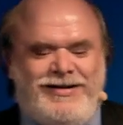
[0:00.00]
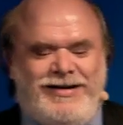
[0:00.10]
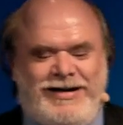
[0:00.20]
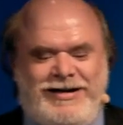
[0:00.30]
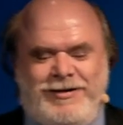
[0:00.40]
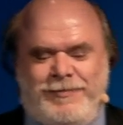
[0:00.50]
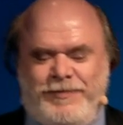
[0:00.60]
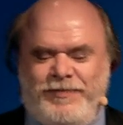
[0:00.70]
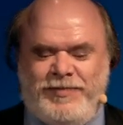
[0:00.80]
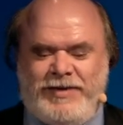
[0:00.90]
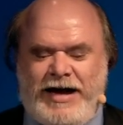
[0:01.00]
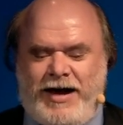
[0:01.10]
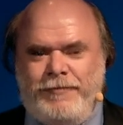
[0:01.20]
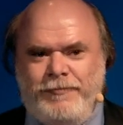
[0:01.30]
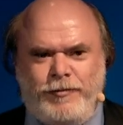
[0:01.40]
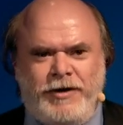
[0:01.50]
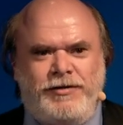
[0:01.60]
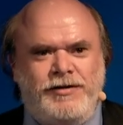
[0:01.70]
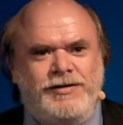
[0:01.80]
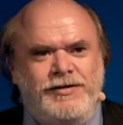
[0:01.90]
I'm one of
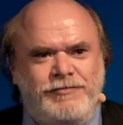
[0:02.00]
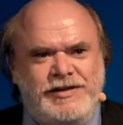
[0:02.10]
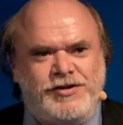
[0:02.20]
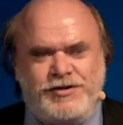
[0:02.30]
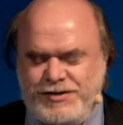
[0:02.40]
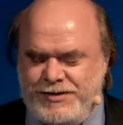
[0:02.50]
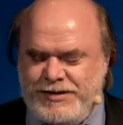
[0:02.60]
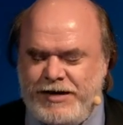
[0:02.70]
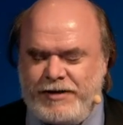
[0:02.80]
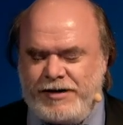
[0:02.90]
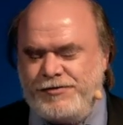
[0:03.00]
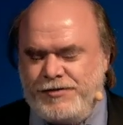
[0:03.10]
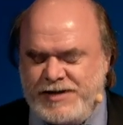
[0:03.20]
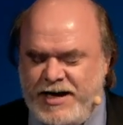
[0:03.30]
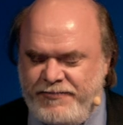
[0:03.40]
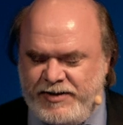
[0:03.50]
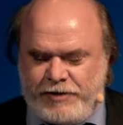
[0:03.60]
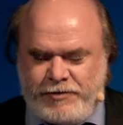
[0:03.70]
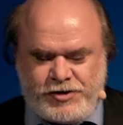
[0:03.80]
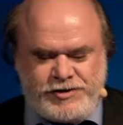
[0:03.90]
the research directors, scientific
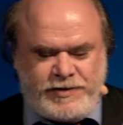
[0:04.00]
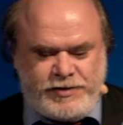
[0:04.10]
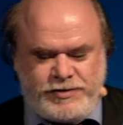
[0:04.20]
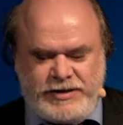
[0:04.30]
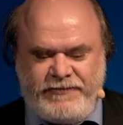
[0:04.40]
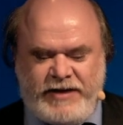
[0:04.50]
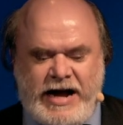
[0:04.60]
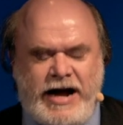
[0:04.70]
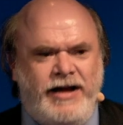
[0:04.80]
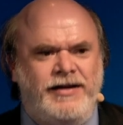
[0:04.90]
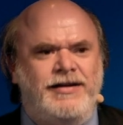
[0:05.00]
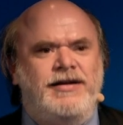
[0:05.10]
directors at the DFKI.